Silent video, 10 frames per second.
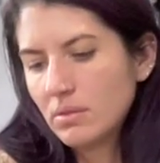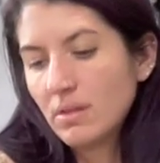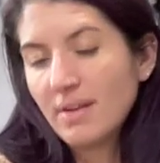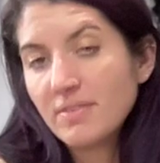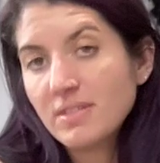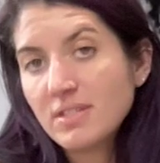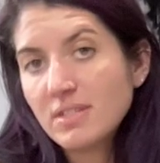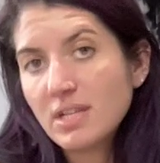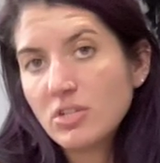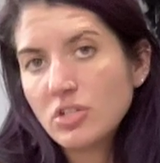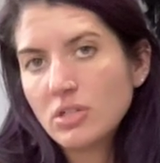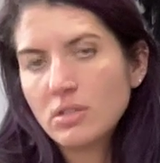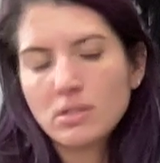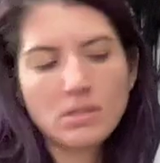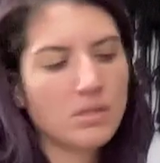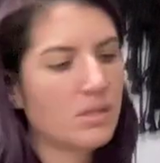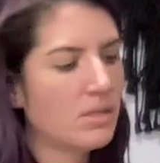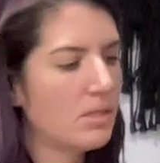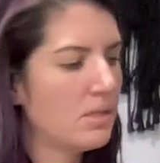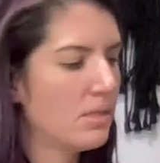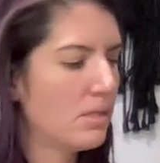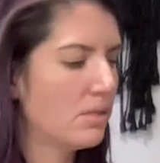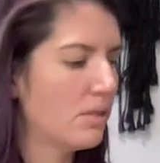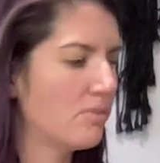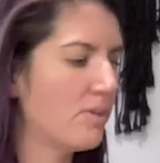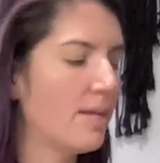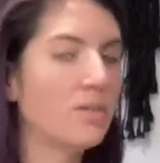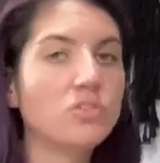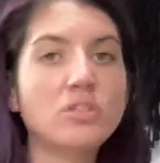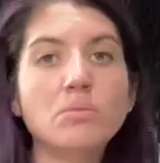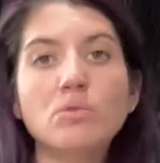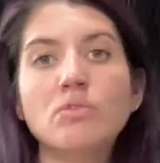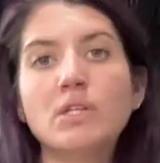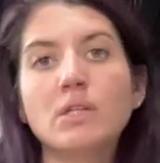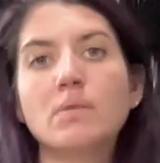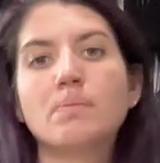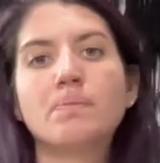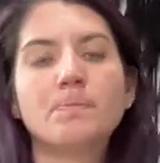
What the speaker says: A lot of sensation, a lot of energy moving.